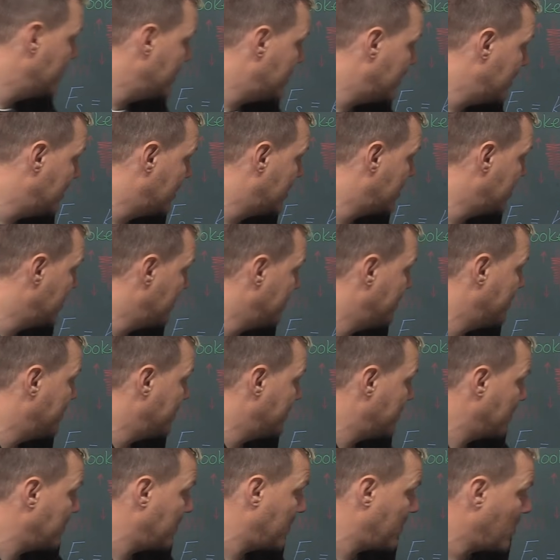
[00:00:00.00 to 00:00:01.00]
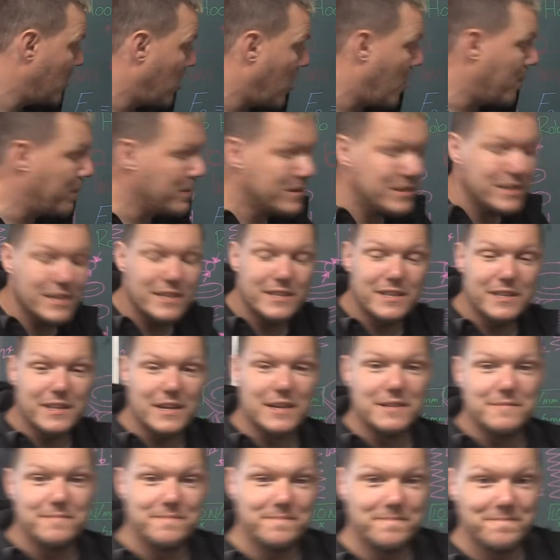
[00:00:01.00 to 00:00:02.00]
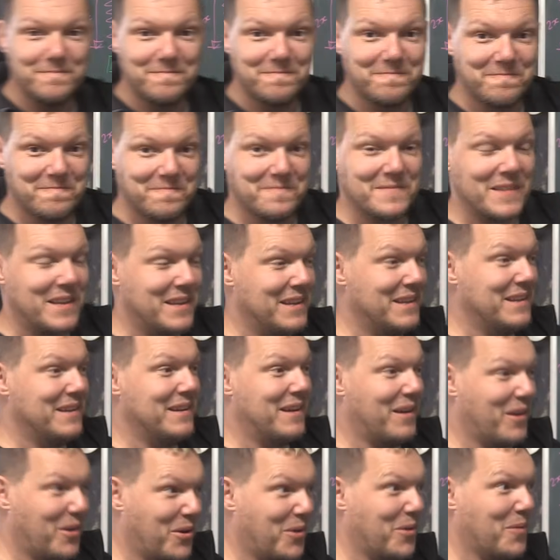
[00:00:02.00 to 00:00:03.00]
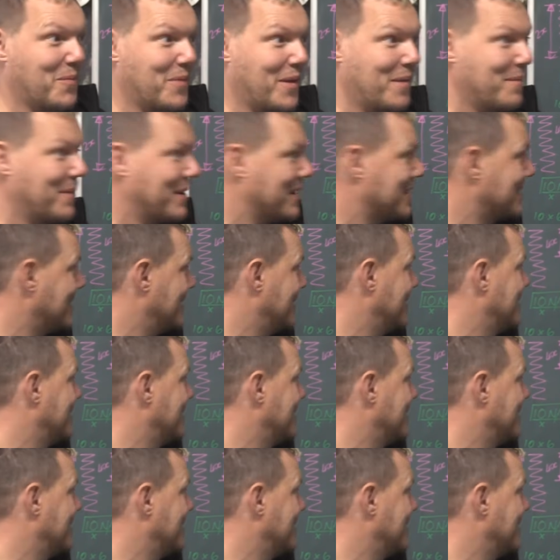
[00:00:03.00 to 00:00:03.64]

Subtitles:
which is opposite to that. I hope that makes